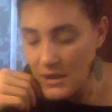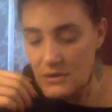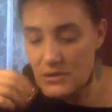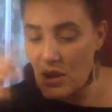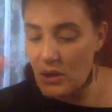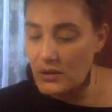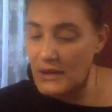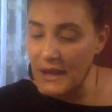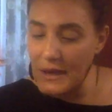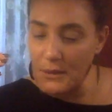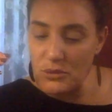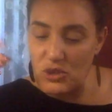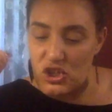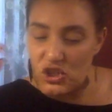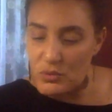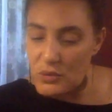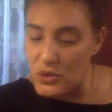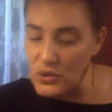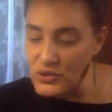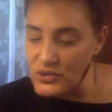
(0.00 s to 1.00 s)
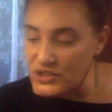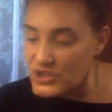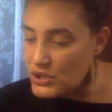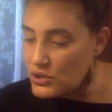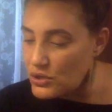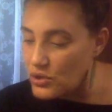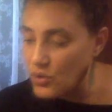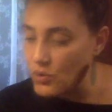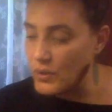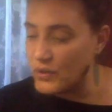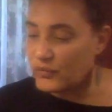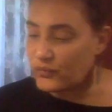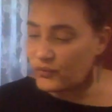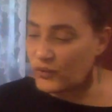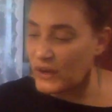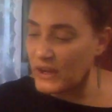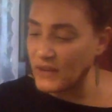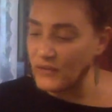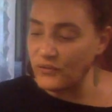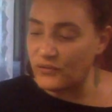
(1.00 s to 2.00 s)
Don't let them schmooze you with
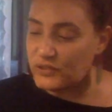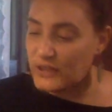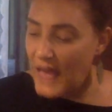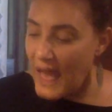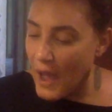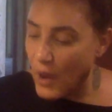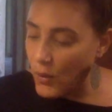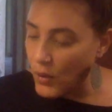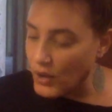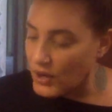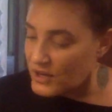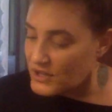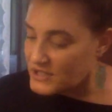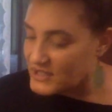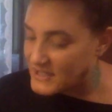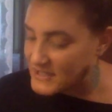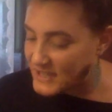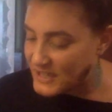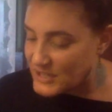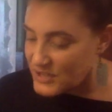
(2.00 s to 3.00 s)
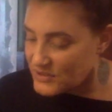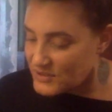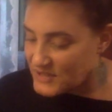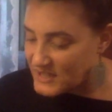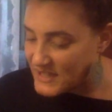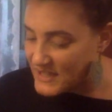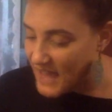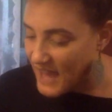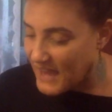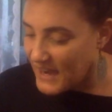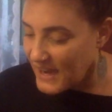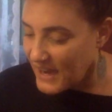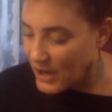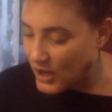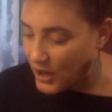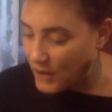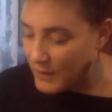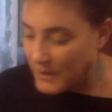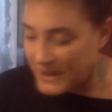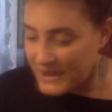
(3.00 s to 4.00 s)
freaking flowers, because I do see that
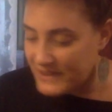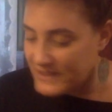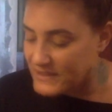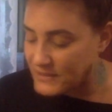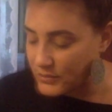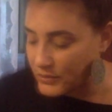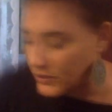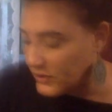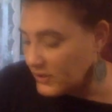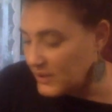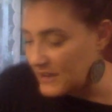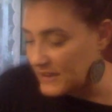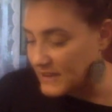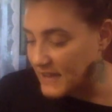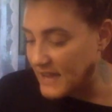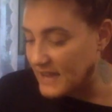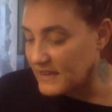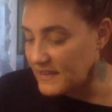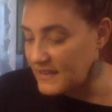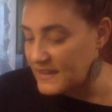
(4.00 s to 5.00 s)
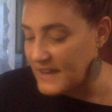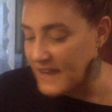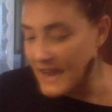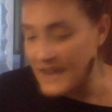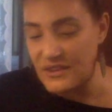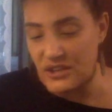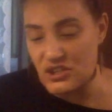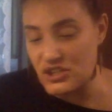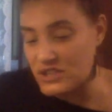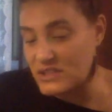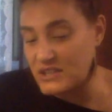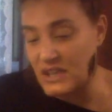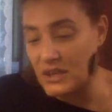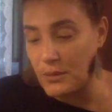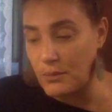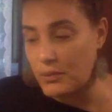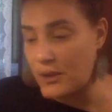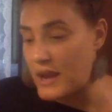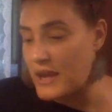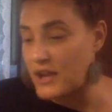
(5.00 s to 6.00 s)
here, because really at the end of the day, they're just going
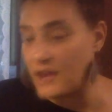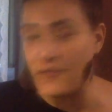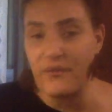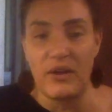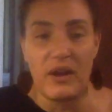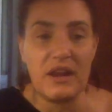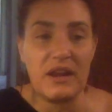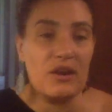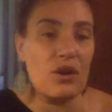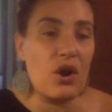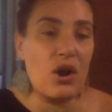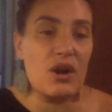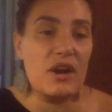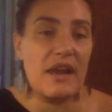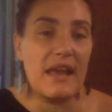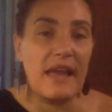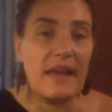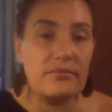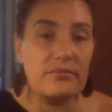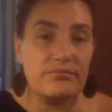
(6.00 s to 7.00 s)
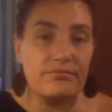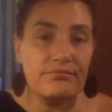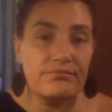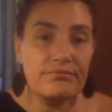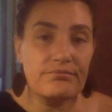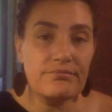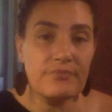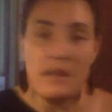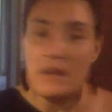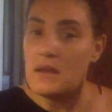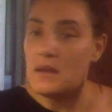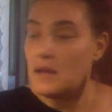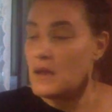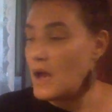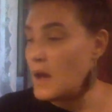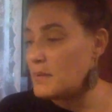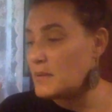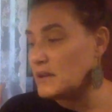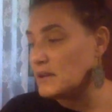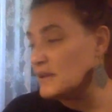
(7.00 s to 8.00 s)
to break your fucking heart again.
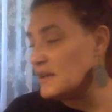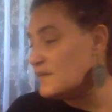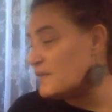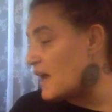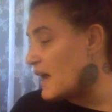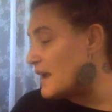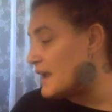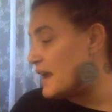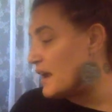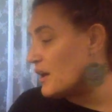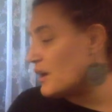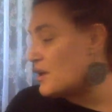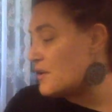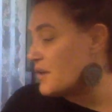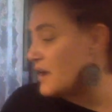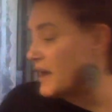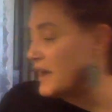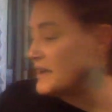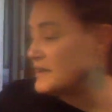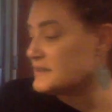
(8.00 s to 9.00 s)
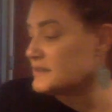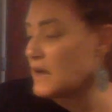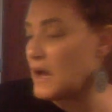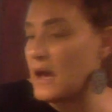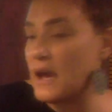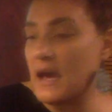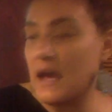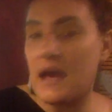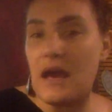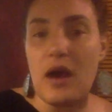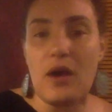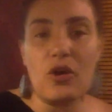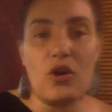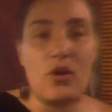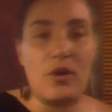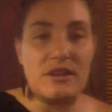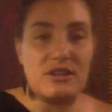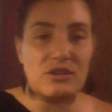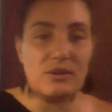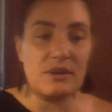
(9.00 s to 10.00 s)
I'm going to leave that here, you guys. I'll
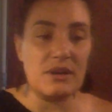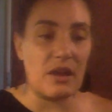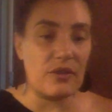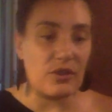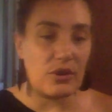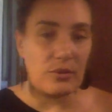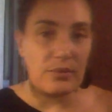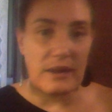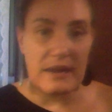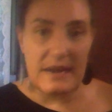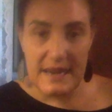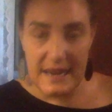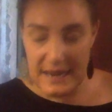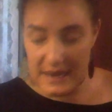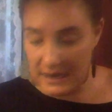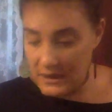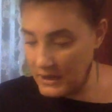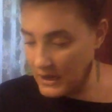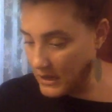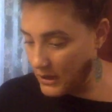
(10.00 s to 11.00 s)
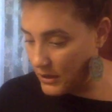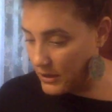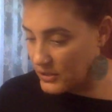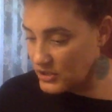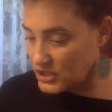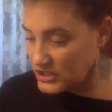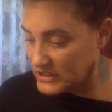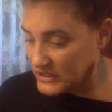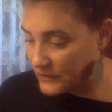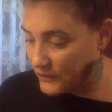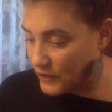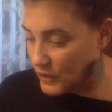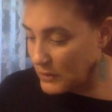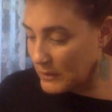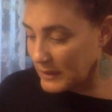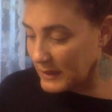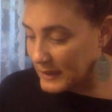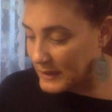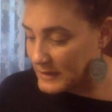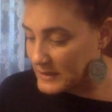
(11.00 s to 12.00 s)
go into another reading here in just a few
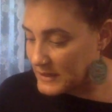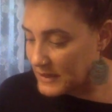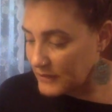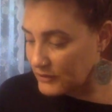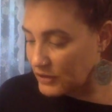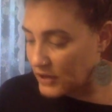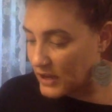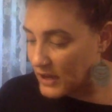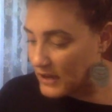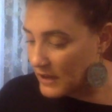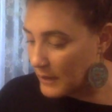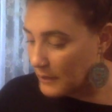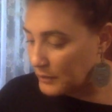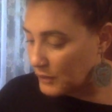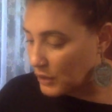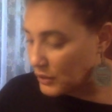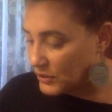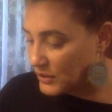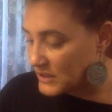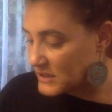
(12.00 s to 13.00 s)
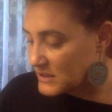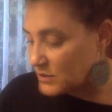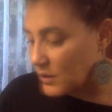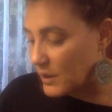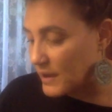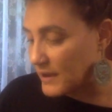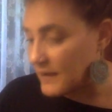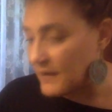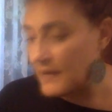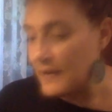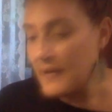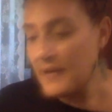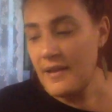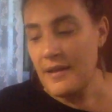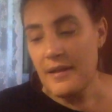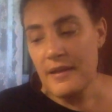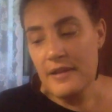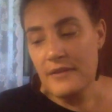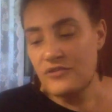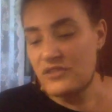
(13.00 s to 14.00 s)
minutes after I upload this one
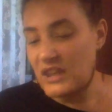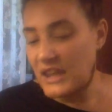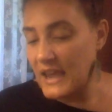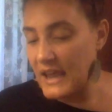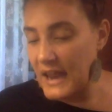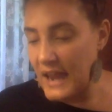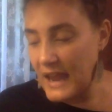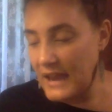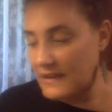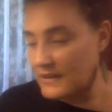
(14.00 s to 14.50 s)
to get